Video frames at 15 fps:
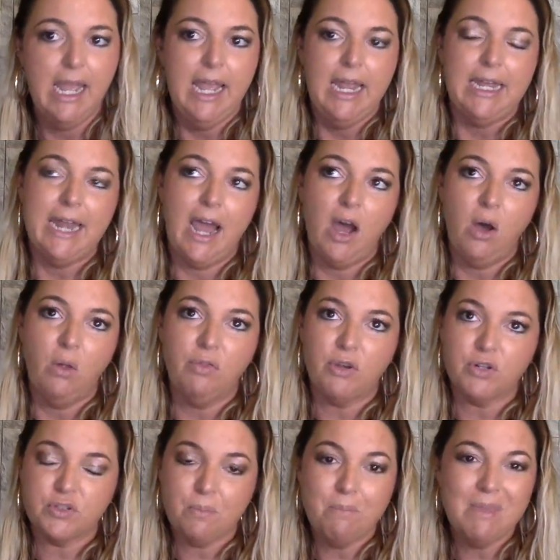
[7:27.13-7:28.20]
Now,
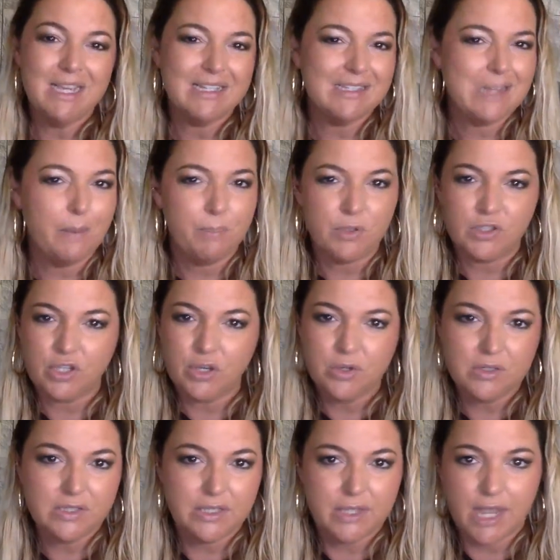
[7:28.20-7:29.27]
there's mixed
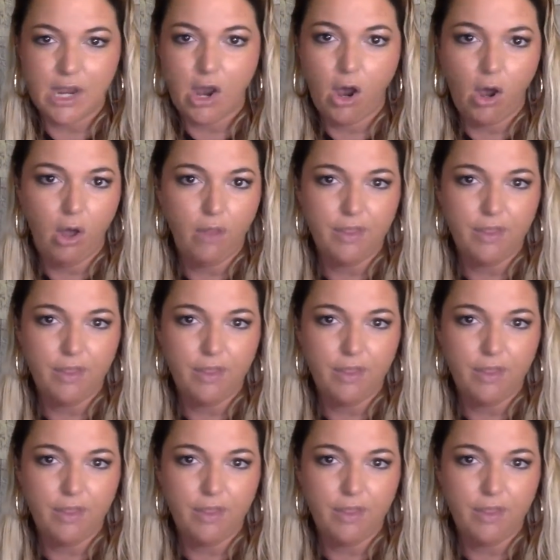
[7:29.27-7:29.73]
episodes that they call